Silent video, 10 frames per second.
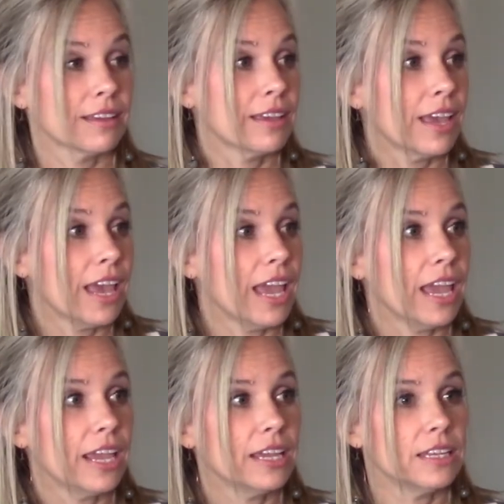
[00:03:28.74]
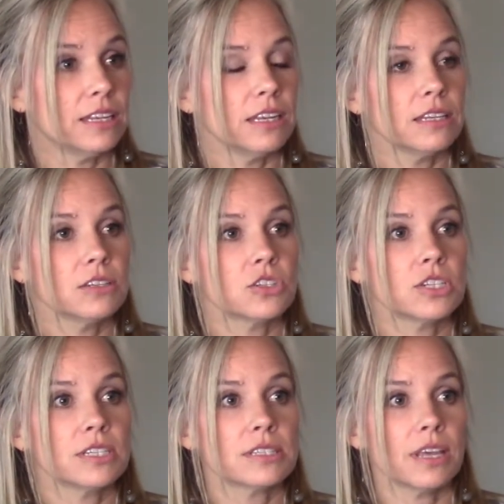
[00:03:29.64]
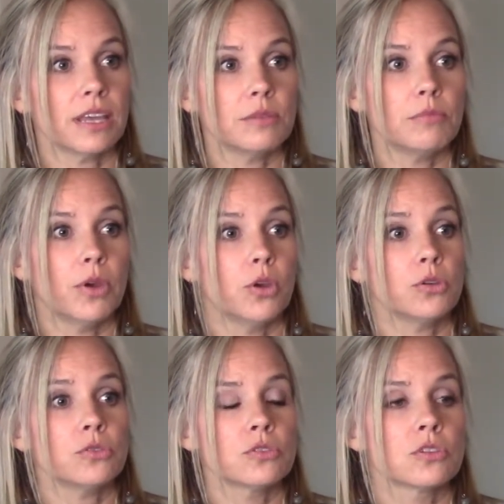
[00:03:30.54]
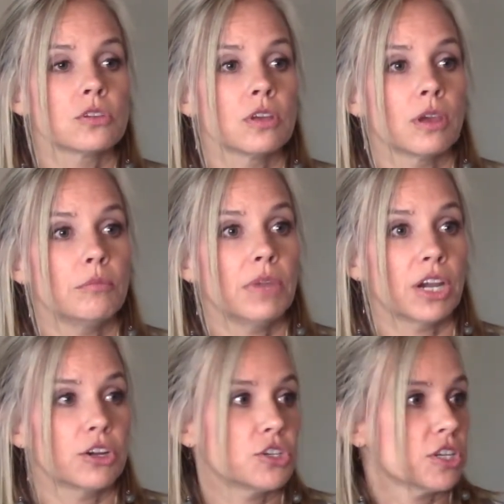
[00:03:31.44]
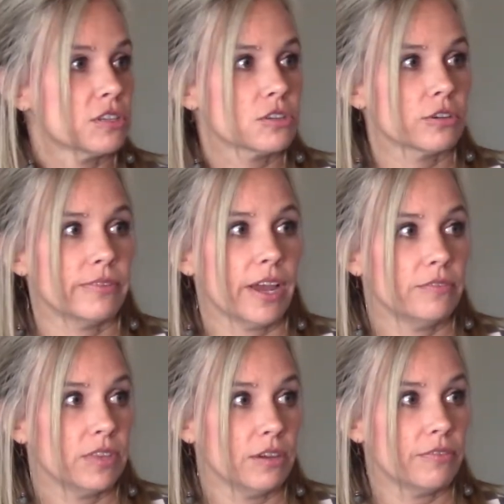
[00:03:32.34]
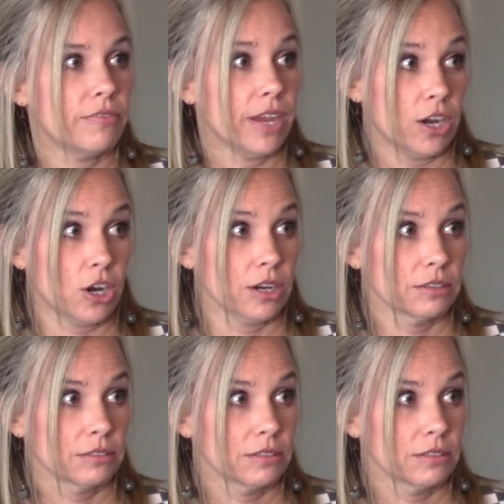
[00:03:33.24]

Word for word: Mm. And she said most marriages survive the affair.